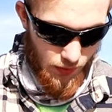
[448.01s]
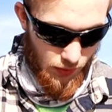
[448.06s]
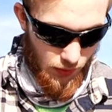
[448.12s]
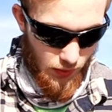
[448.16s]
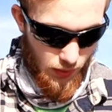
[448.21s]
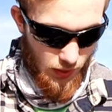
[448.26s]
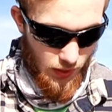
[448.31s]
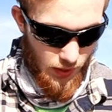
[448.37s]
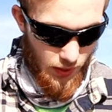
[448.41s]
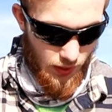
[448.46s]
ever
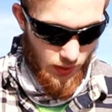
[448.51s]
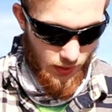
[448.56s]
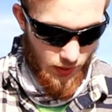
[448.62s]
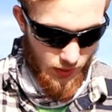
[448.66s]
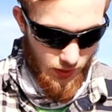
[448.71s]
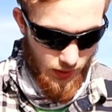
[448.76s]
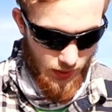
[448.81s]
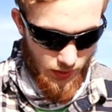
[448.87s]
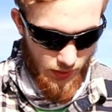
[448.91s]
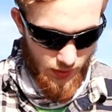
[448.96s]
caught.
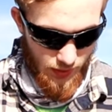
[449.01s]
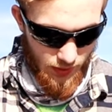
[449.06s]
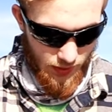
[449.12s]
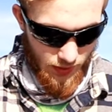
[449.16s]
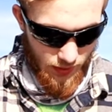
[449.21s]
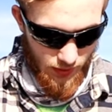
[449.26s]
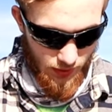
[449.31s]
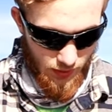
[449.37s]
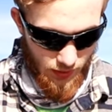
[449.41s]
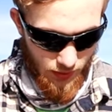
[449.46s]

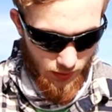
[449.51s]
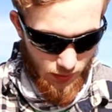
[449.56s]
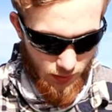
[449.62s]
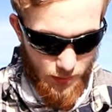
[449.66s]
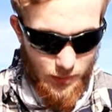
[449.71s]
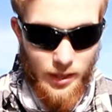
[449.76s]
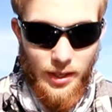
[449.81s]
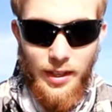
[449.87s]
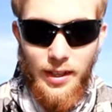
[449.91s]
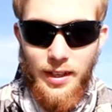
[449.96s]
Oh
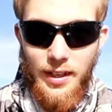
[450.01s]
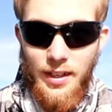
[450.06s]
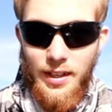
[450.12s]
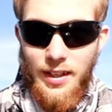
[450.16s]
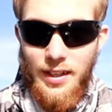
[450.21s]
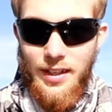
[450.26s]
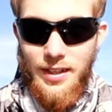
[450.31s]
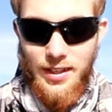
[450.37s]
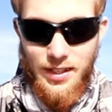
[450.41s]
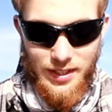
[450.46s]
my
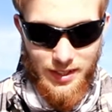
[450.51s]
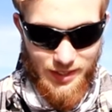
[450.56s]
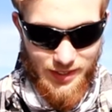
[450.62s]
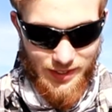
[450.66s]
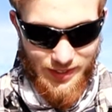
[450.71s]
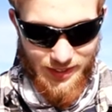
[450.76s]
gosh.